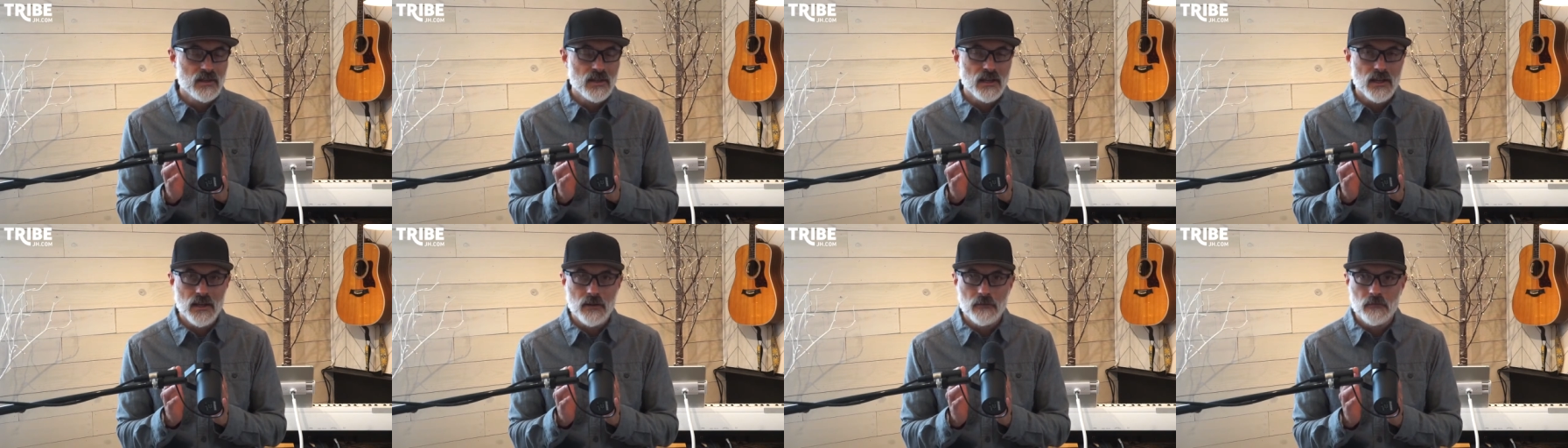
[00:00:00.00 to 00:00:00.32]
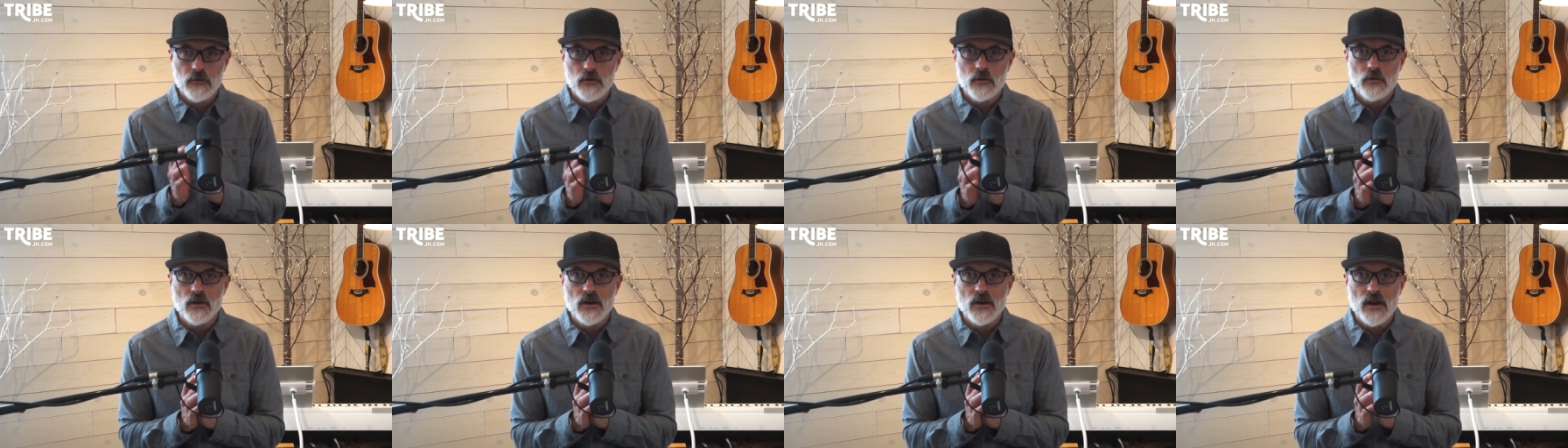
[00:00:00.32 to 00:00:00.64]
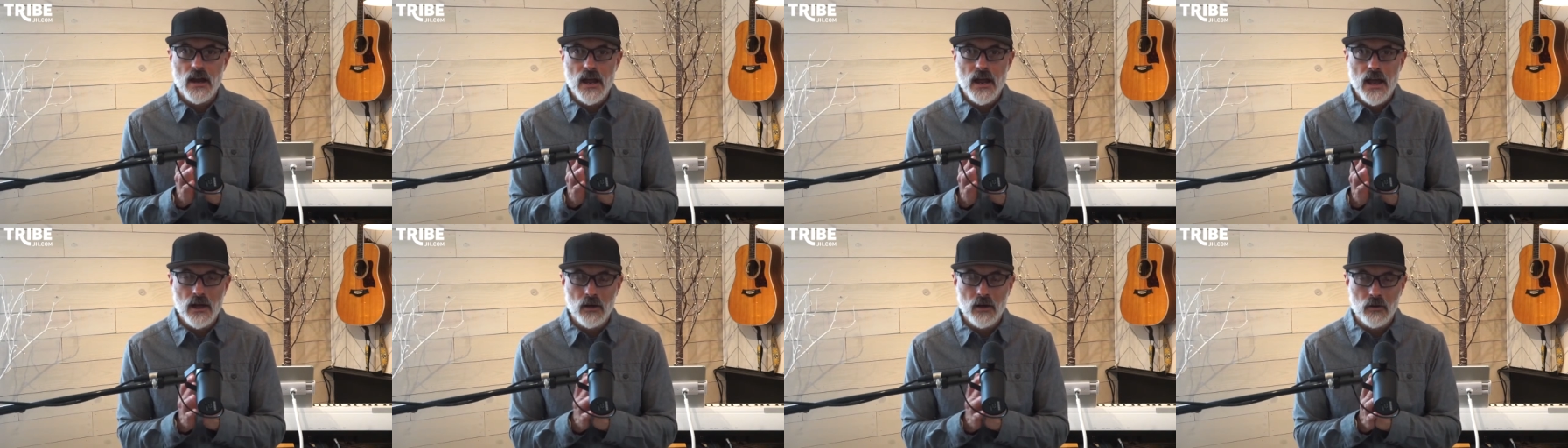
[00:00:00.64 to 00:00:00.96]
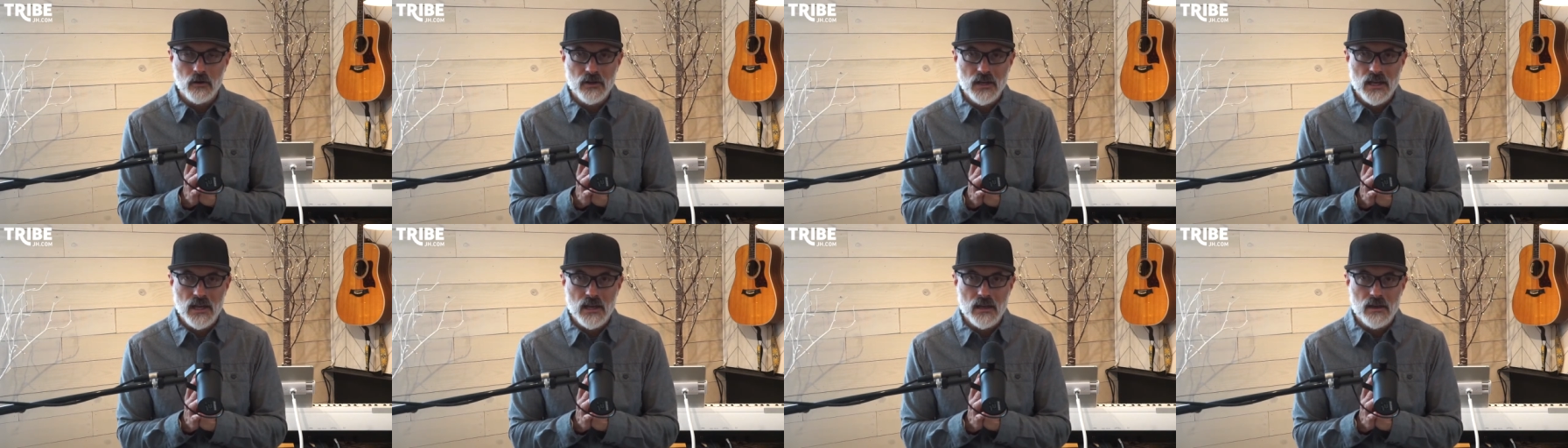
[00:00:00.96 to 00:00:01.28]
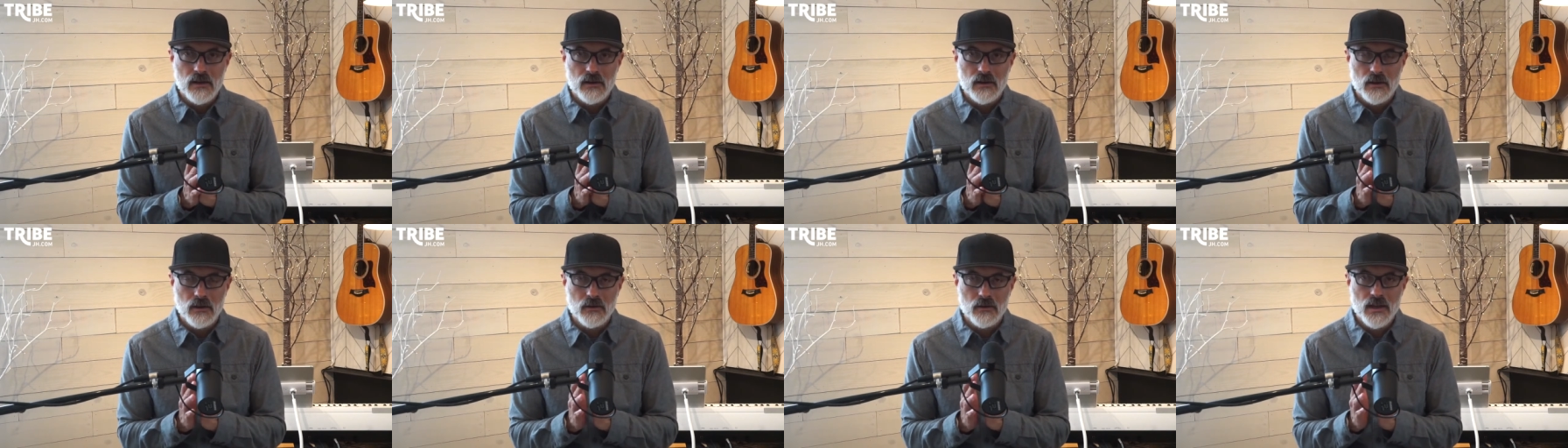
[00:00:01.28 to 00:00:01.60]
if you are an Elkie,
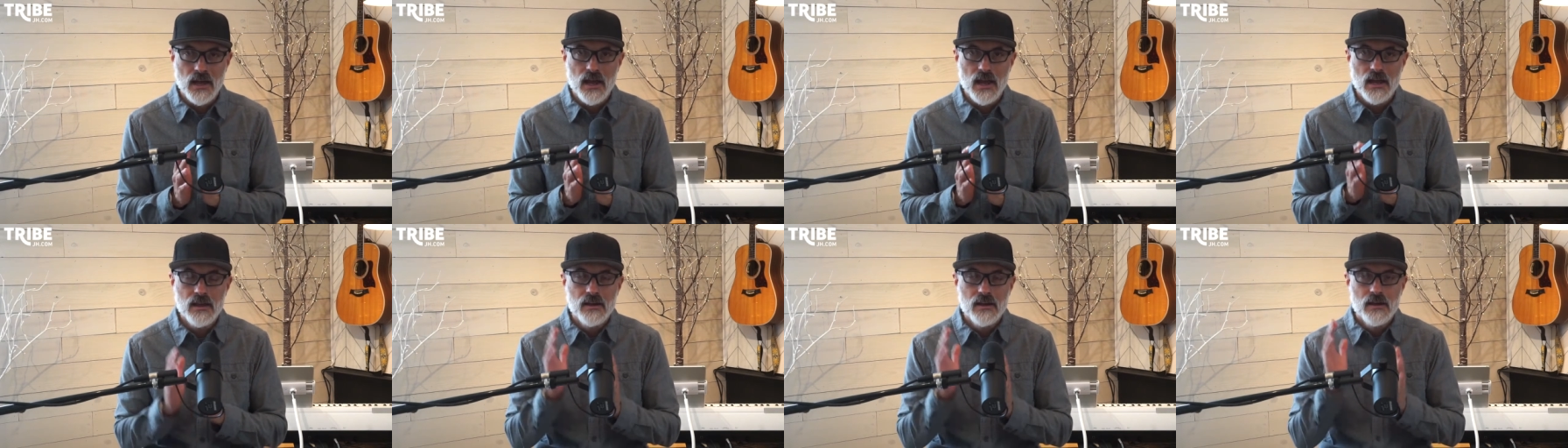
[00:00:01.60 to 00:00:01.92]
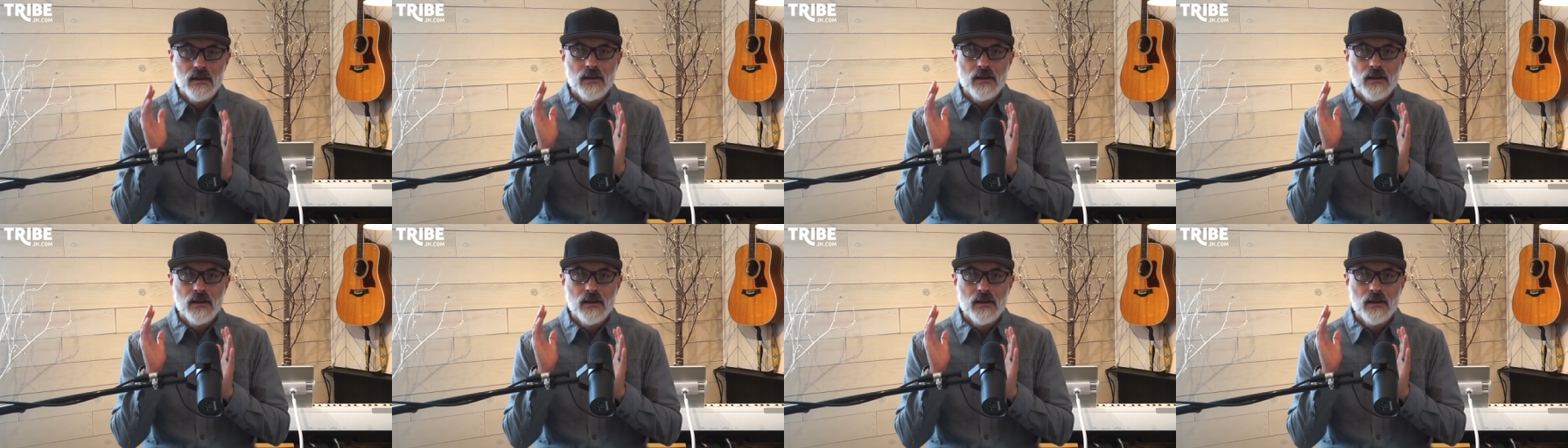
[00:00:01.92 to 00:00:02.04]
okay?